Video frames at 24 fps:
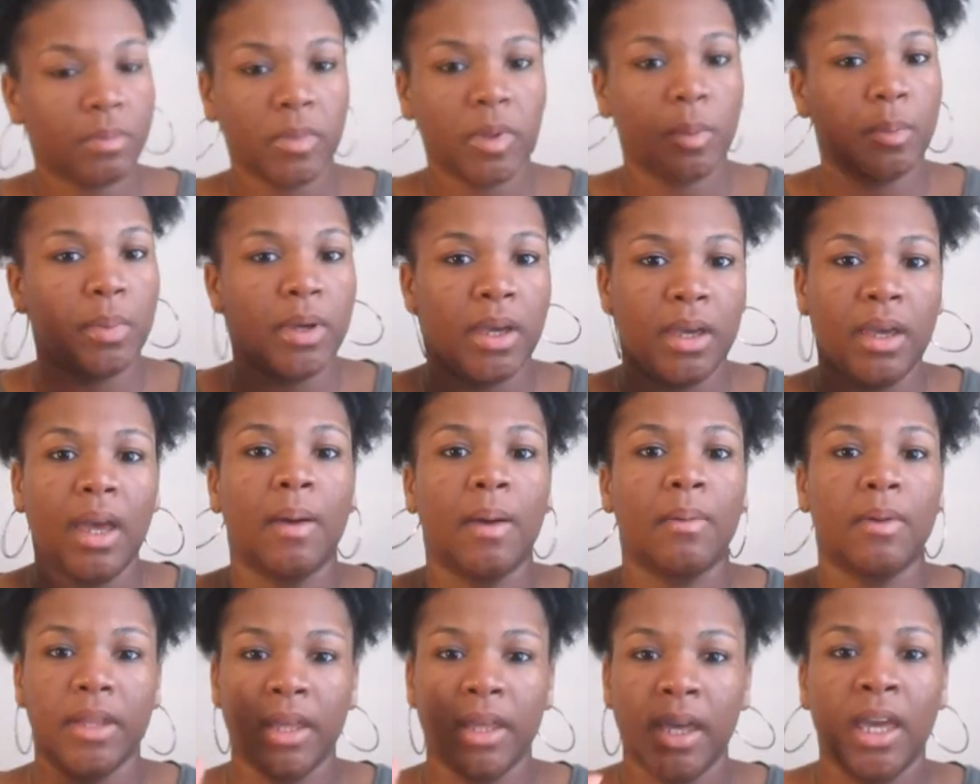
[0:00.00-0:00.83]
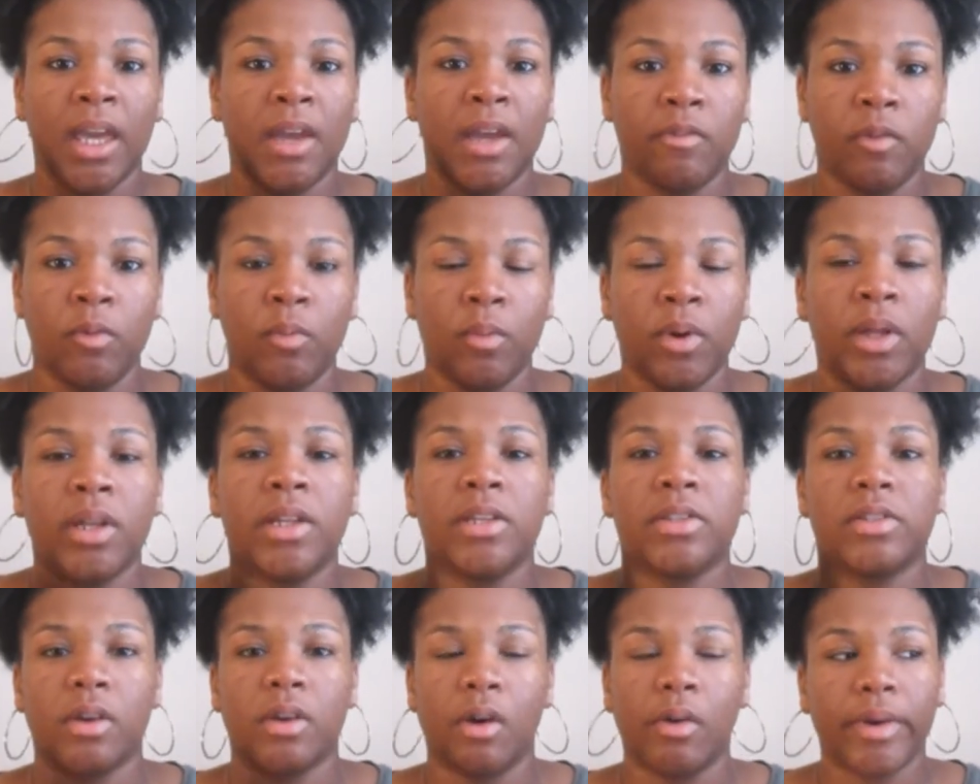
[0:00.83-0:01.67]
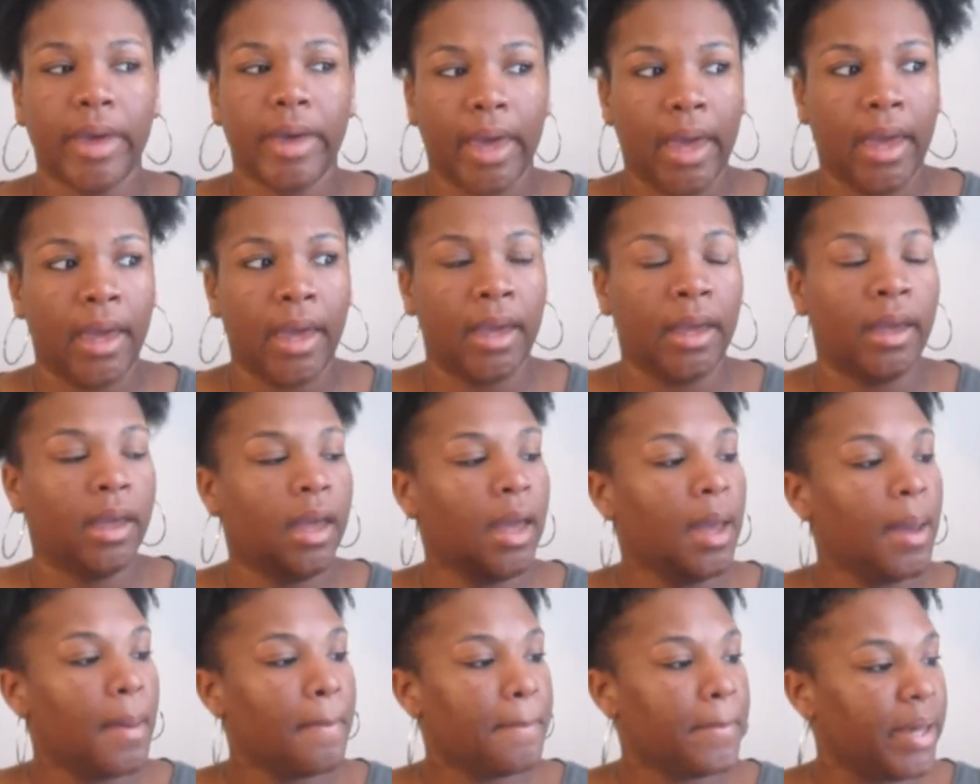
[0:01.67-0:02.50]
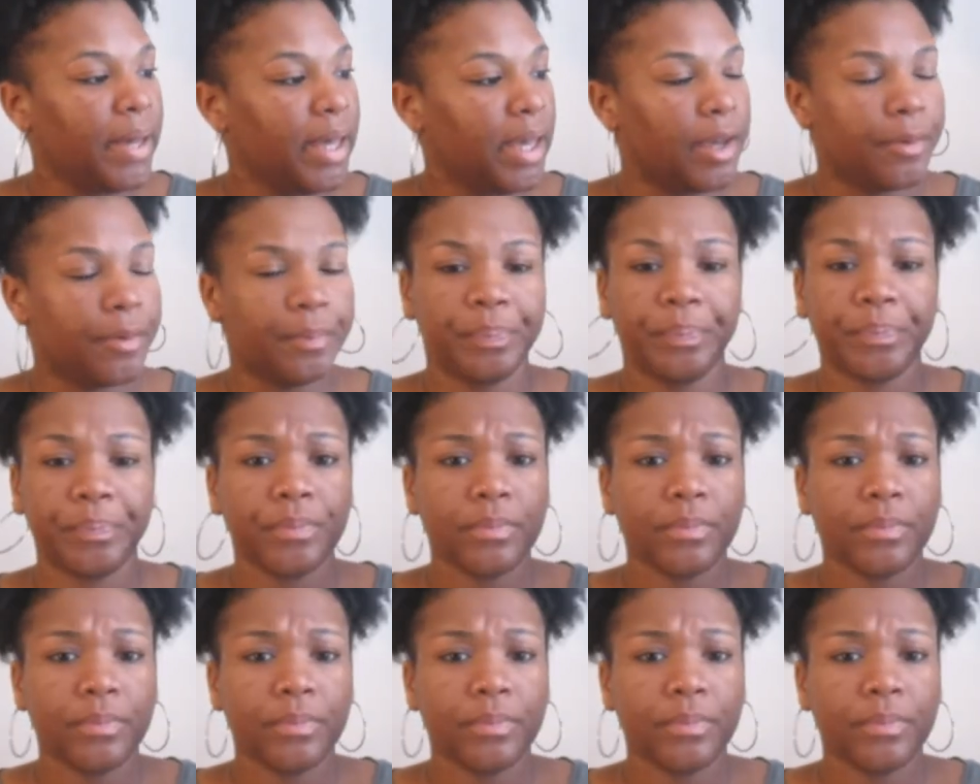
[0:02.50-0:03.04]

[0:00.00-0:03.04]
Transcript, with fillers: but i'm glad everyone is okay but